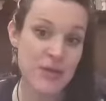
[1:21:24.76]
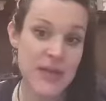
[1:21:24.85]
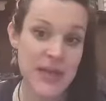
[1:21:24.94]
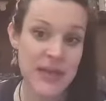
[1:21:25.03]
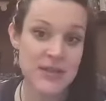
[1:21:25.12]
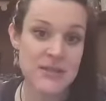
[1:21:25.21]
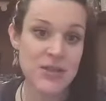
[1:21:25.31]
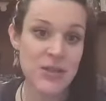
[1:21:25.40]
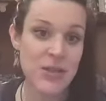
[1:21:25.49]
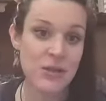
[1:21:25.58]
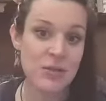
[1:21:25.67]
need
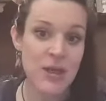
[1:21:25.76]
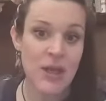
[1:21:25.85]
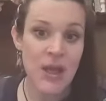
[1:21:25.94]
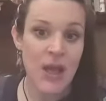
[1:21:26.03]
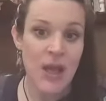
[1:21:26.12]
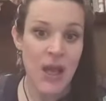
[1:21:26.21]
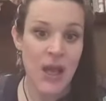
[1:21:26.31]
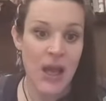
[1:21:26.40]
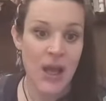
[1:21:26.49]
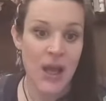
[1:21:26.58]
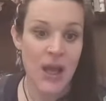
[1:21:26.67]
to.
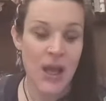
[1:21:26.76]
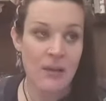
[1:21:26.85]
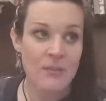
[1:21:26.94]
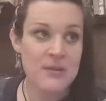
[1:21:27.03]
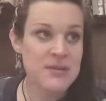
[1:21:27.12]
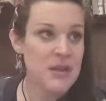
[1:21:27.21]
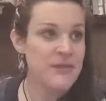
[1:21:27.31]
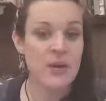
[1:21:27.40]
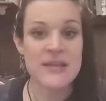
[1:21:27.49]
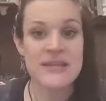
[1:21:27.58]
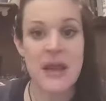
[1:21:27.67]
So if you're
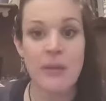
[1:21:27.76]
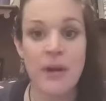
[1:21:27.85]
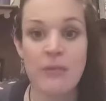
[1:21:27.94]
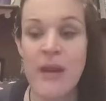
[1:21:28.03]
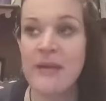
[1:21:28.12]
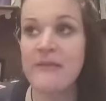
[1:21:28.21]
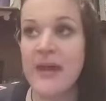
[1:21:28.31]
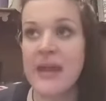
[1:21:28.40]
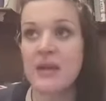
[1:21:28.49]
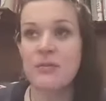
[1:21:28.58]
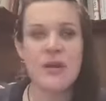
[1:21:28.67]
going to say, I'm going
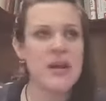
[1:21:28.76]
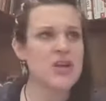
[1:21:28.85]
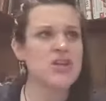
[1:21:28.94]
to